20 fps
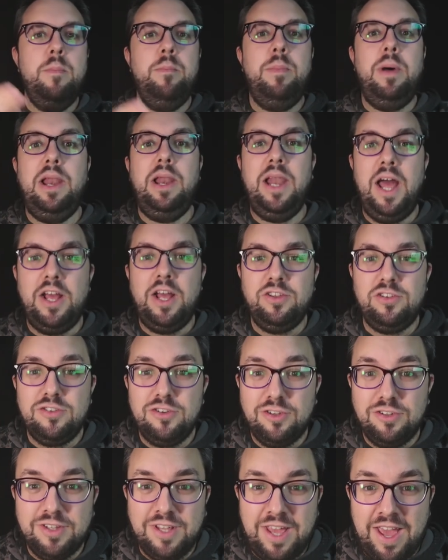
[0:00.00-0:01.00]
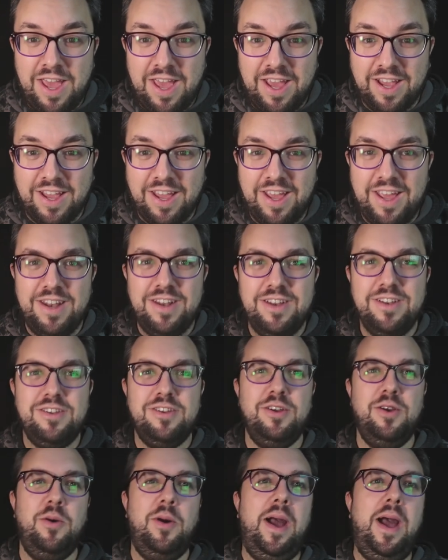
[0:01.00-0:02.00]
But let's just kick
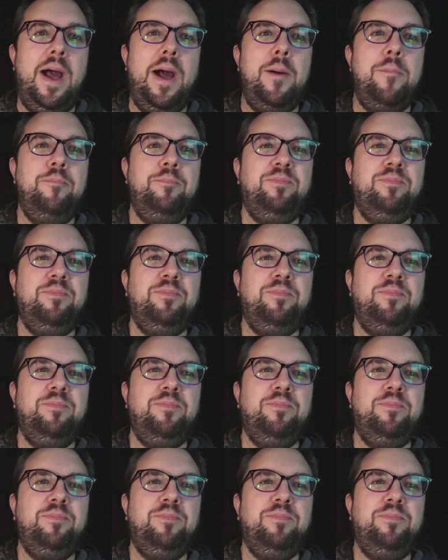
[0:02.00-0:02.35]
into it.